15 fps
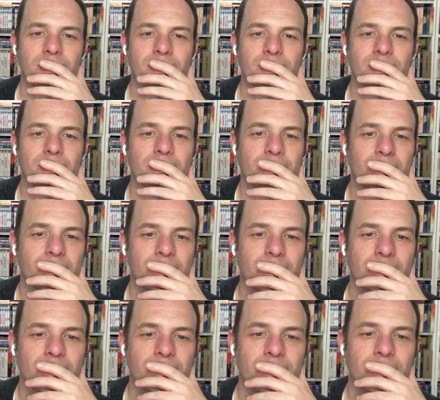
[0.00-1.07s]

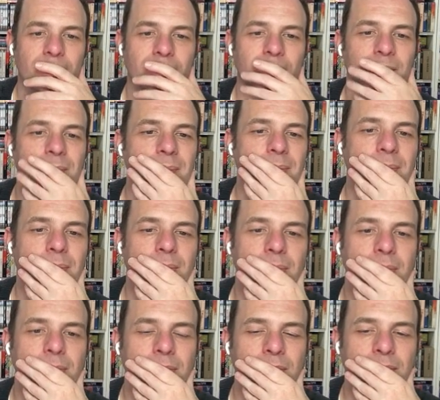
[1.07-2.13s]

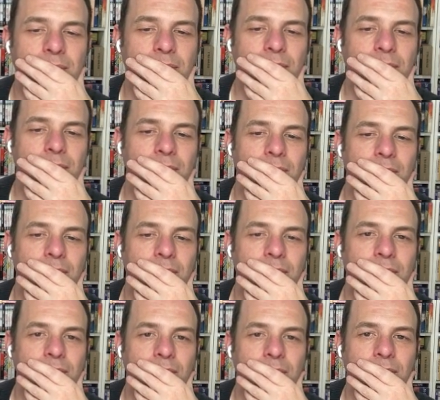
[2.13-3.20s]

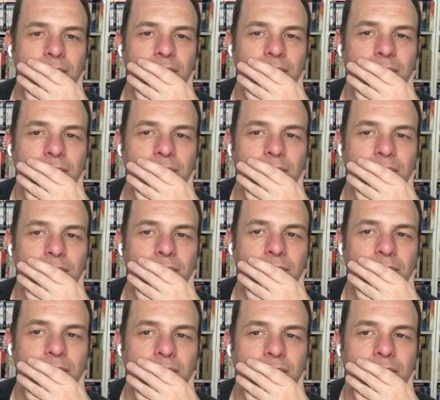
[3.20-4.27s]

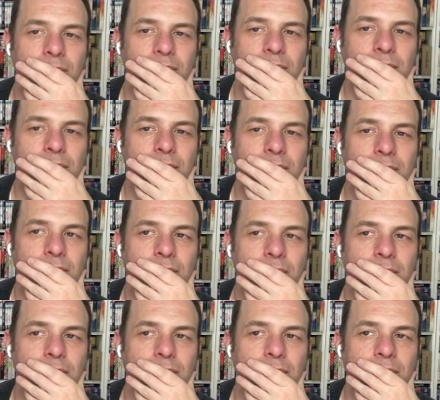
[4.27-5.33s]

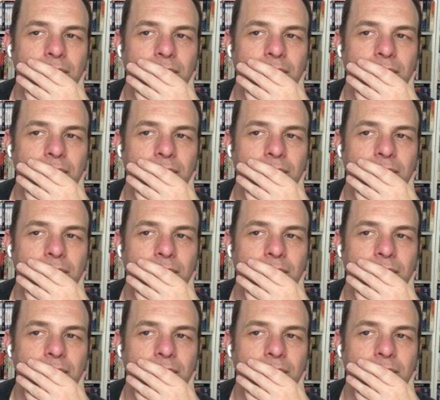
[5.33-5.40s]
No words are spoken by the person on screen.